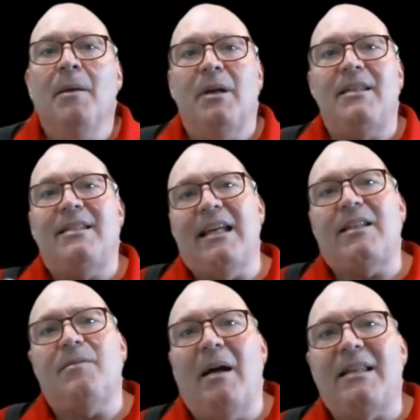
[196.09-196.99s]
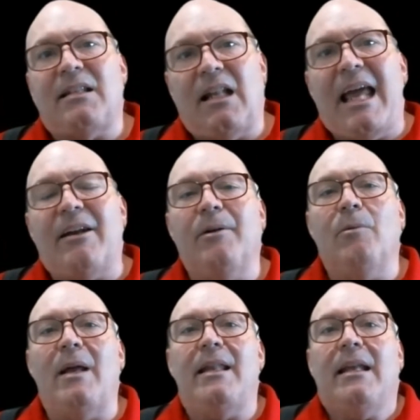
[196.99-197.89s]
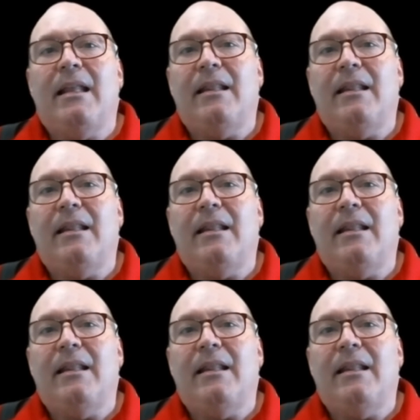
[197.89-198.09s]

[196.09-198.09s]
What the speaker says: but 6 months later, when